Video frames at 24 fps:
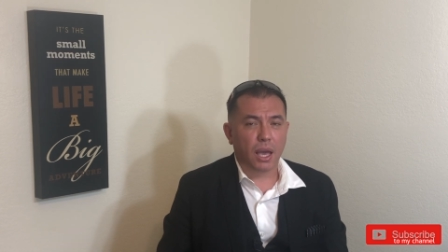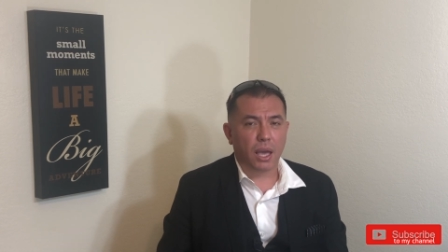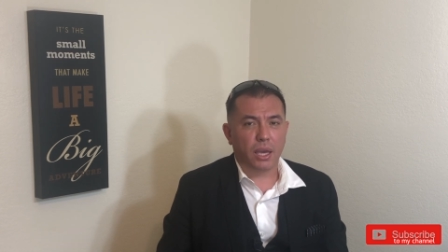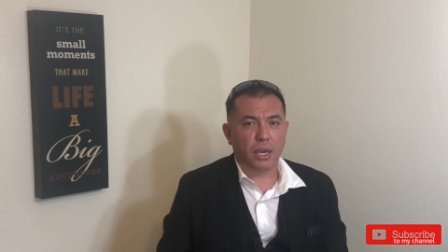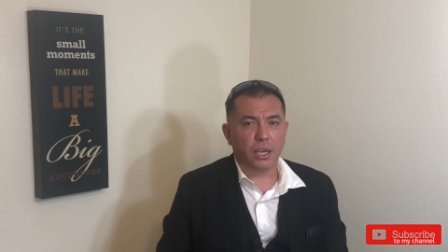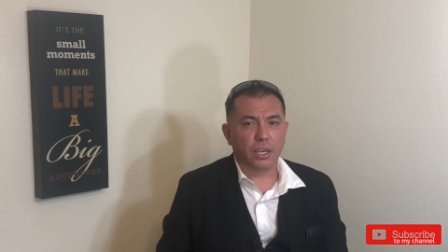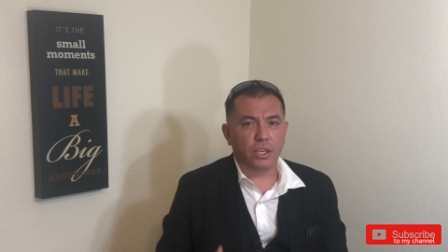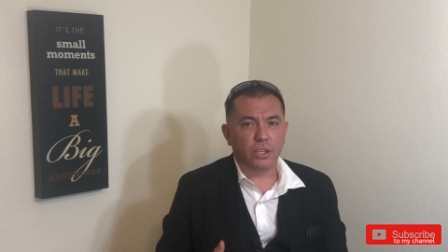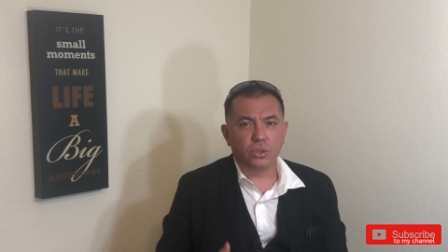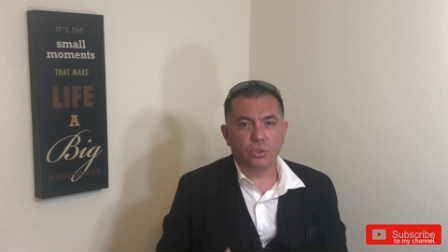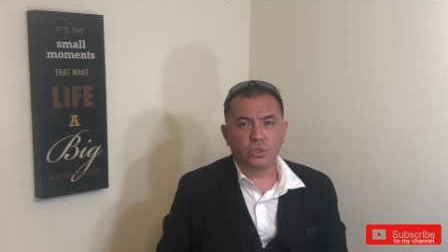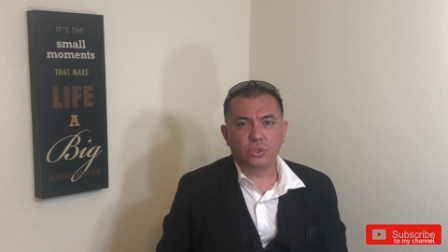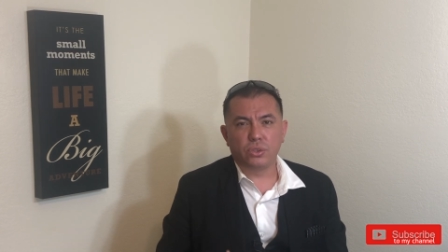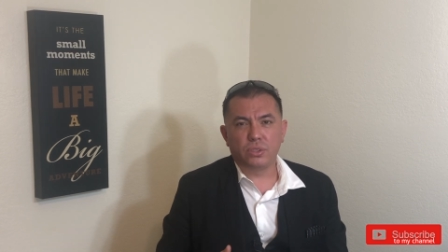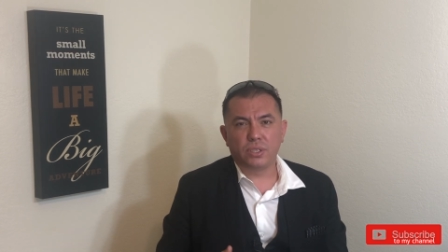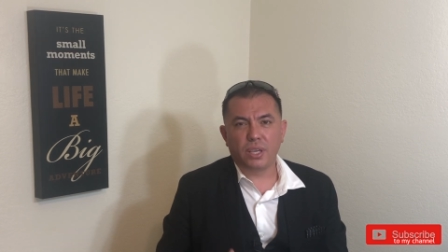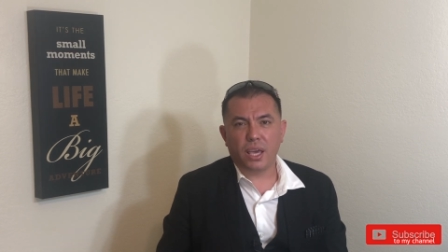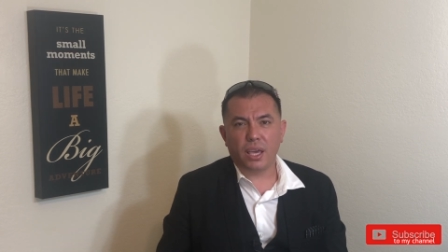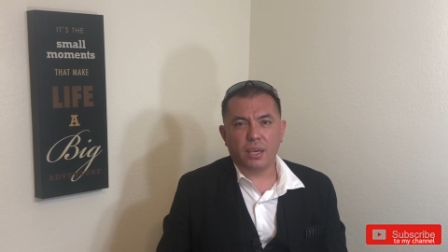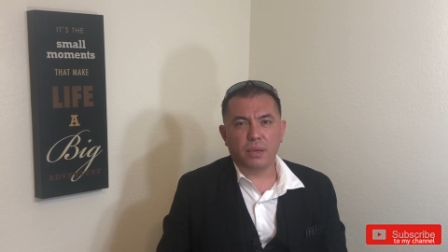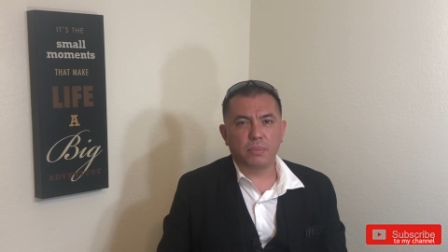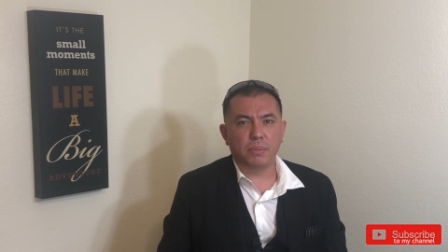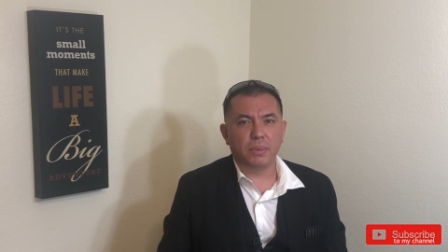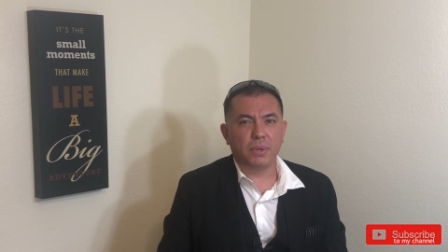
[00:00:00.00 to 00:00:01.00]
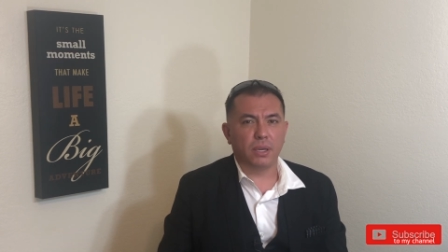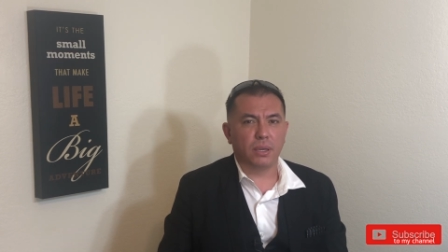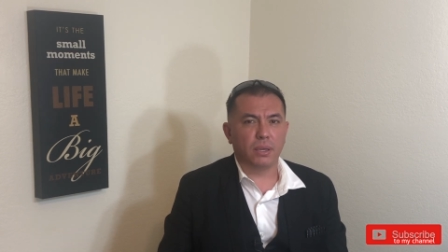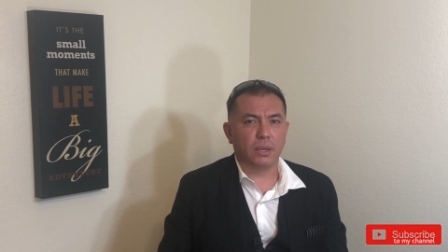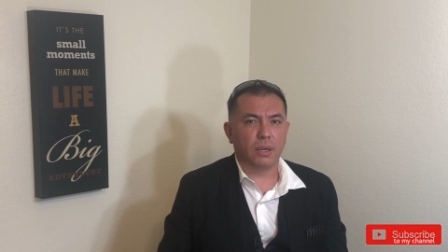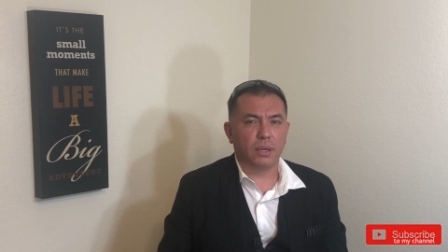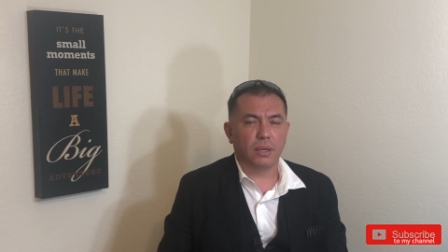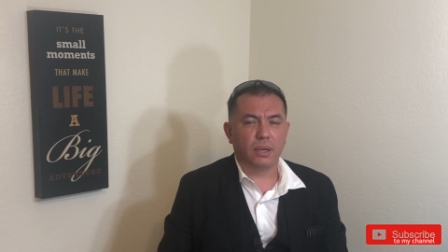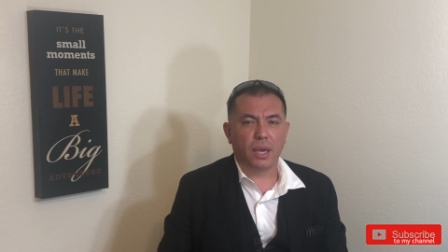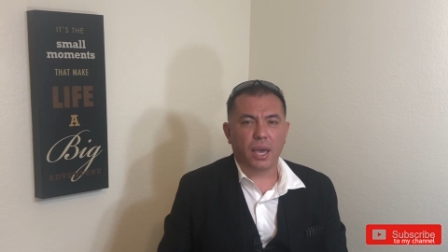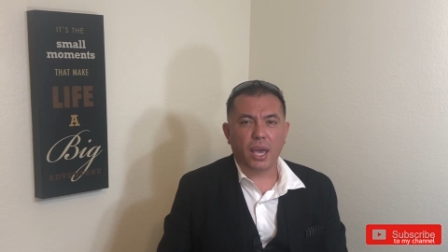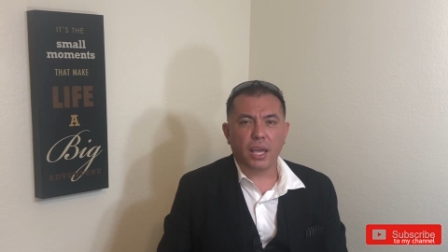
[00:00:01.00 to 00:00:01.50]
it used to take me
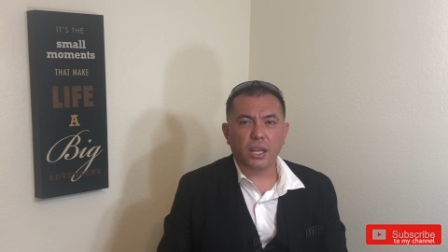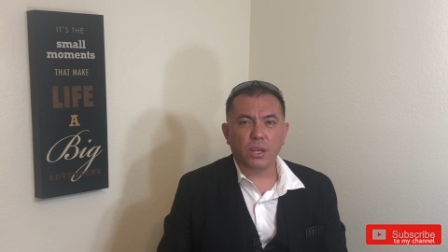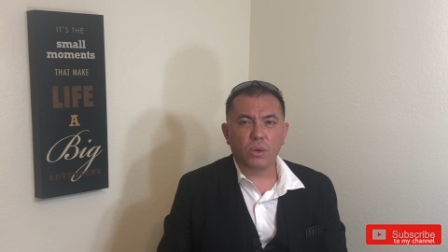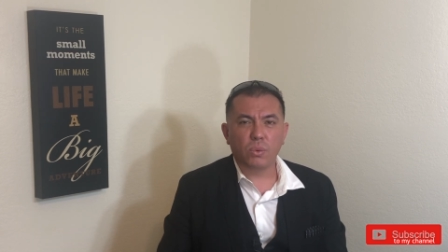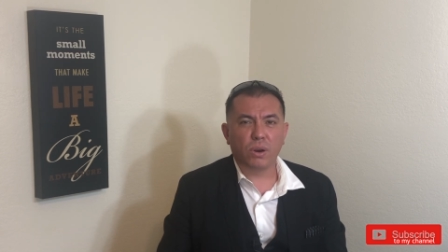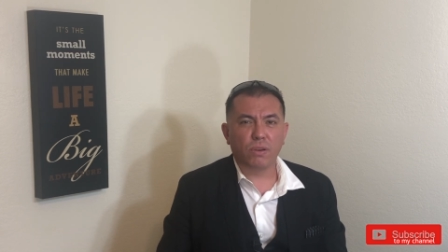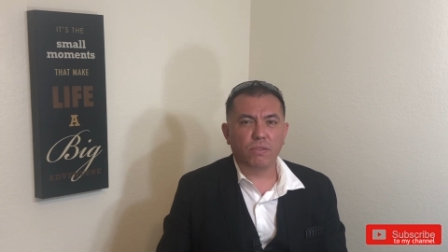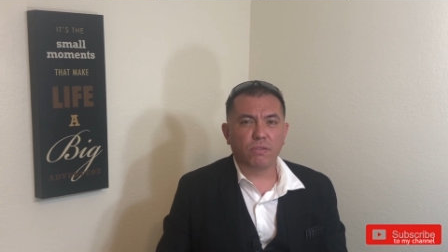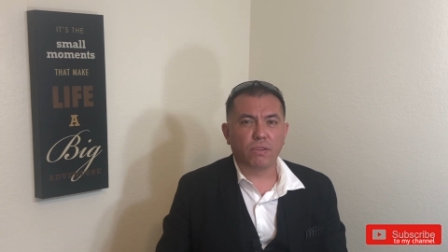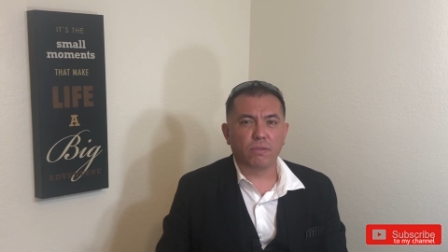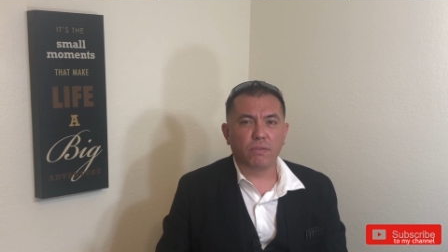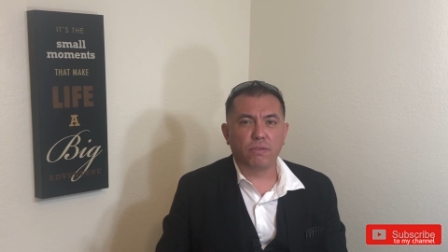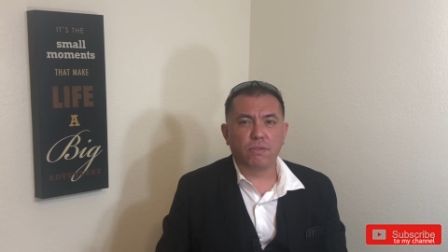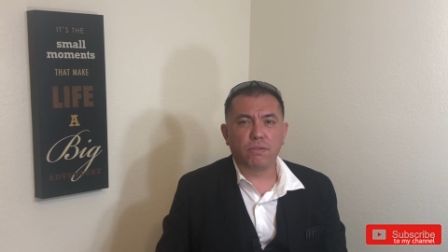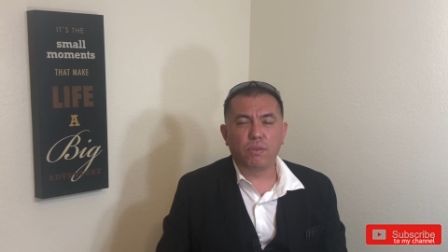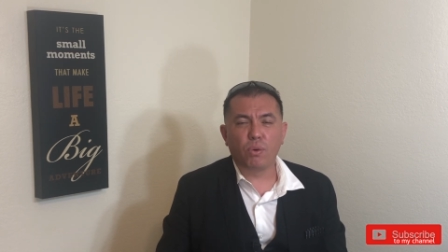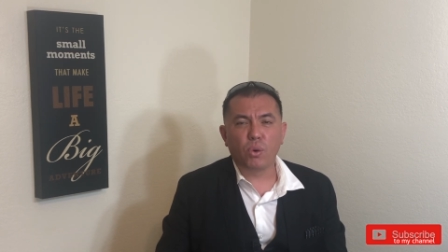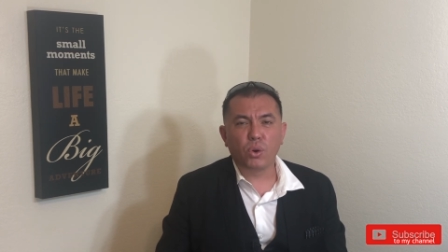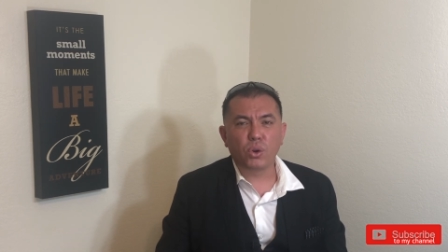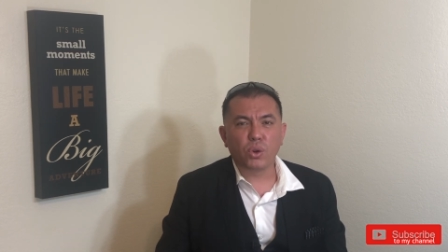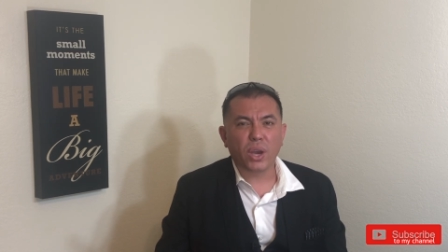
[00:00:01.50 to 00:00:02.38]
anywhere from 4